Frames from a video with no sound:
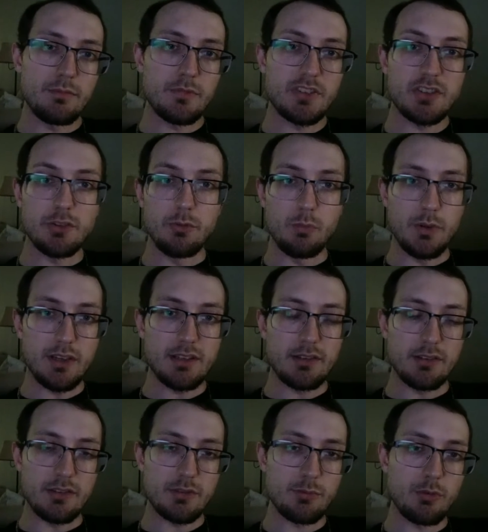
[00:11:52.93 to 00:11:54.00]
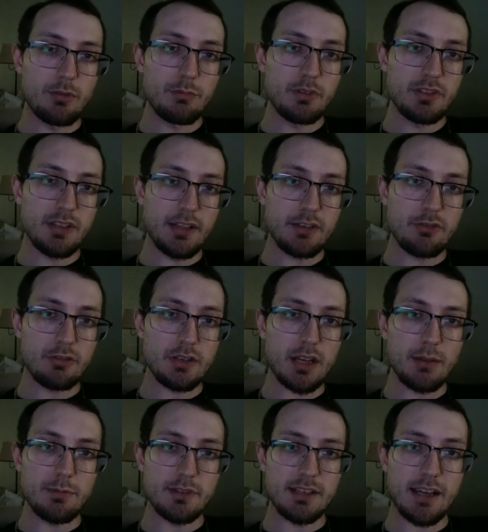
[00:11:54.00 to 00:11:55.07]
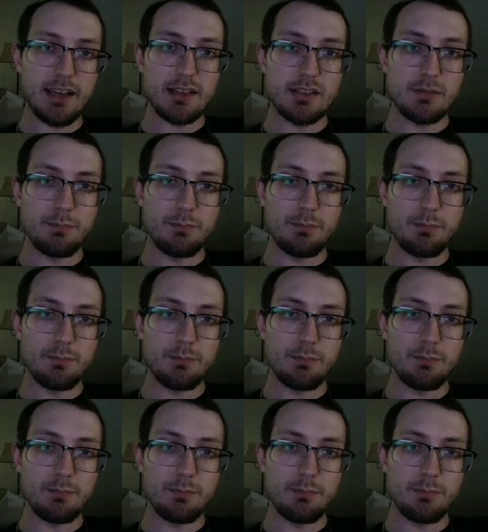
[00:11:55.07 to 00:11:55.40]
Still weak to the swarmer's electric type attacks,